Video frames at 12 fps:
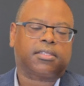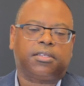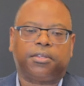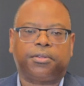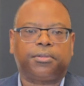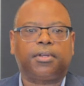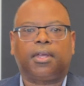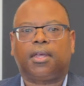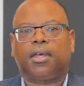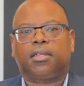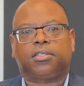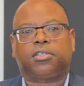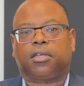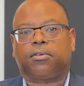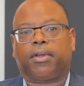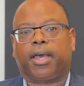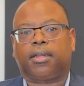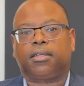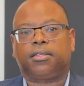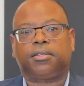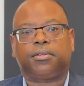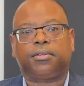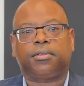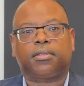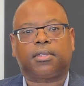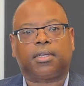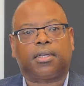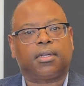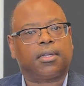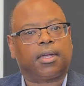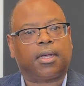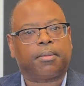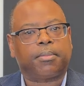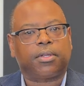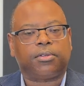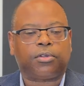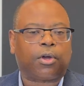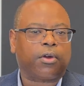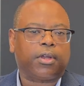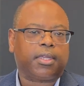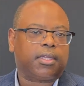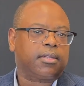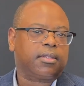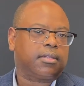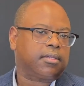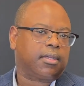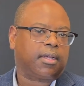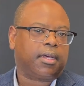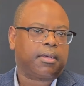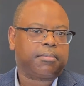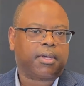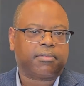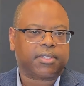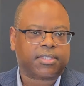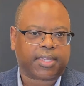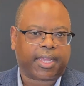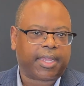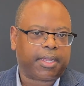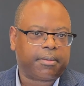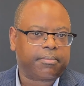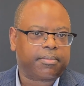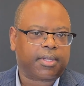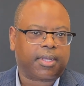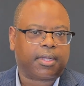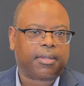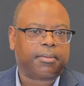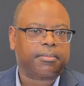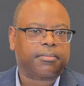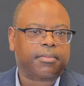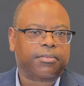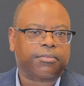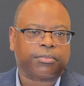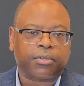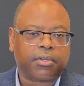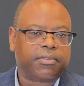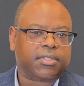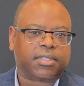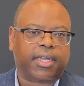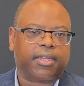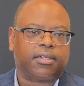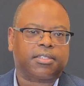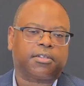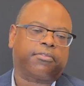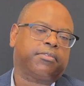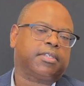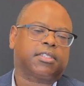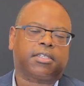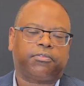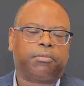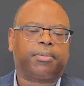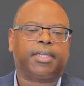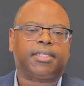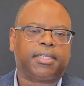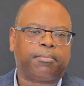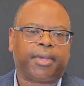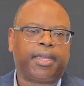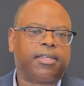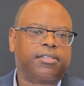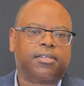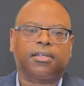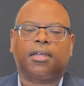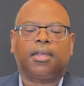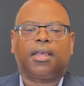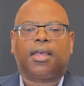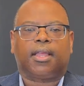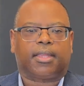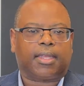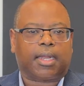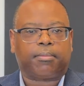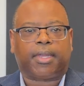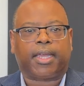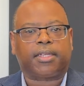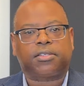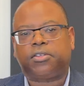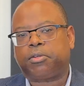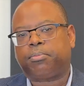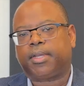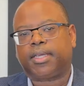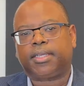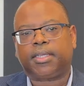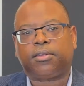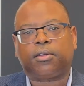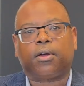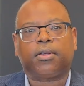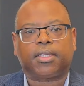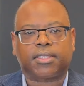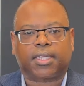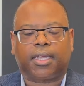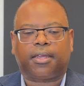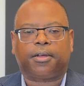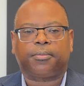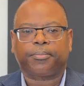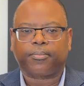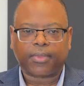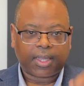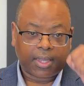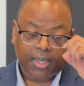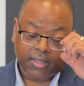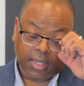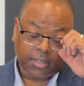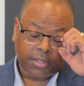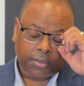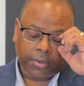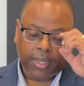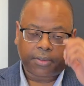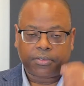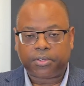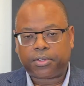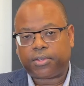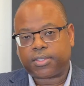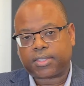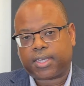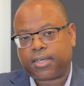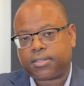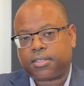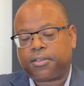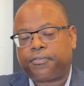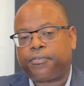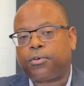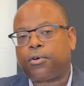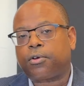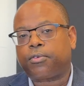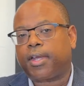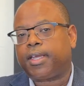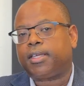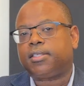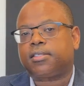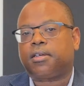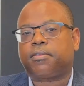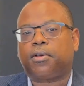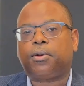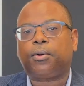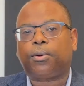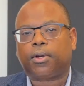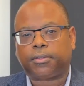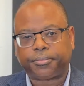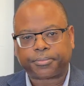you to turn around and do the Dorian of the same root of the scale. So for instance, if you play D major, then I may ask you to play a D Dorian scale. It's also great if you do your scales in the full range of the horn.